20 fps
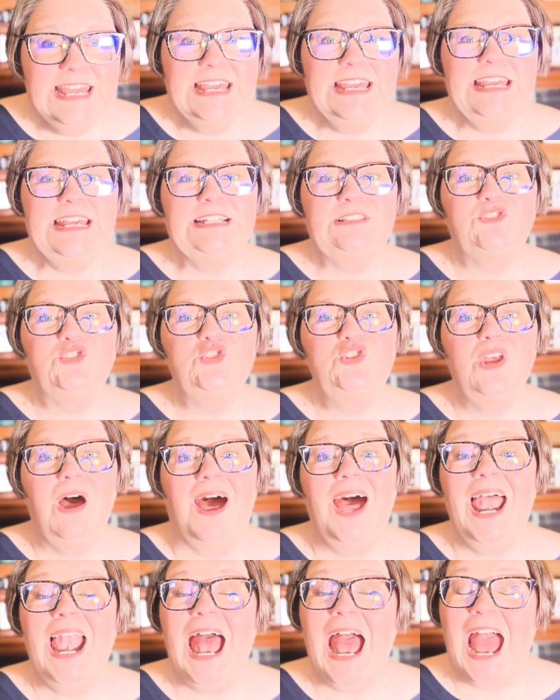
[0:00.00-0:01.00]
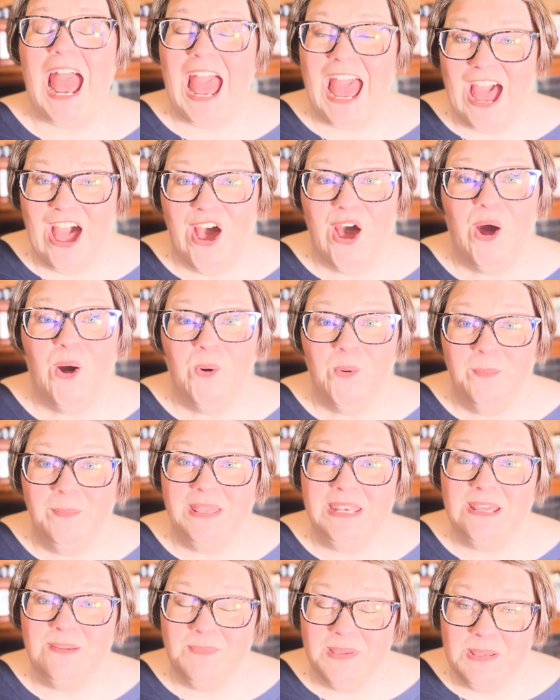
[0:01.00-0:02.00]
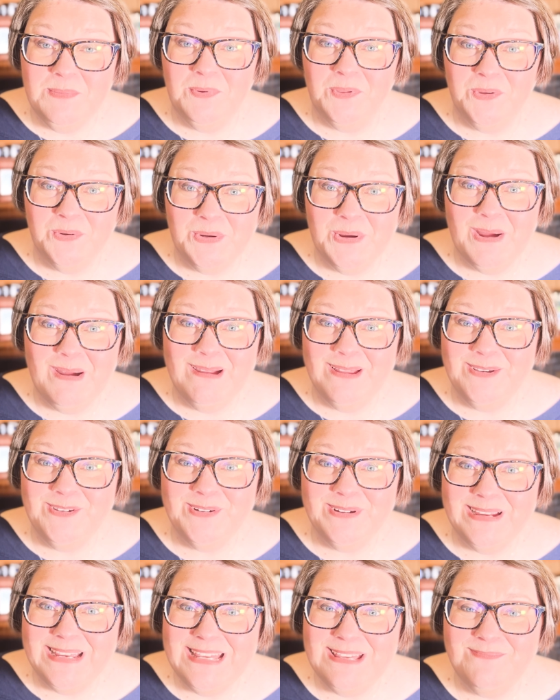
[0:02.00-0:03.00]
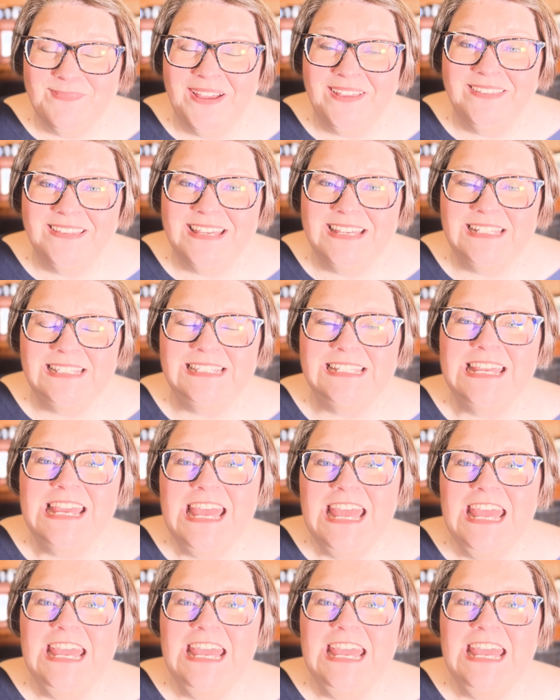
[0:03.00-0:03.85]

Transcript: It's not how many people are on your email list,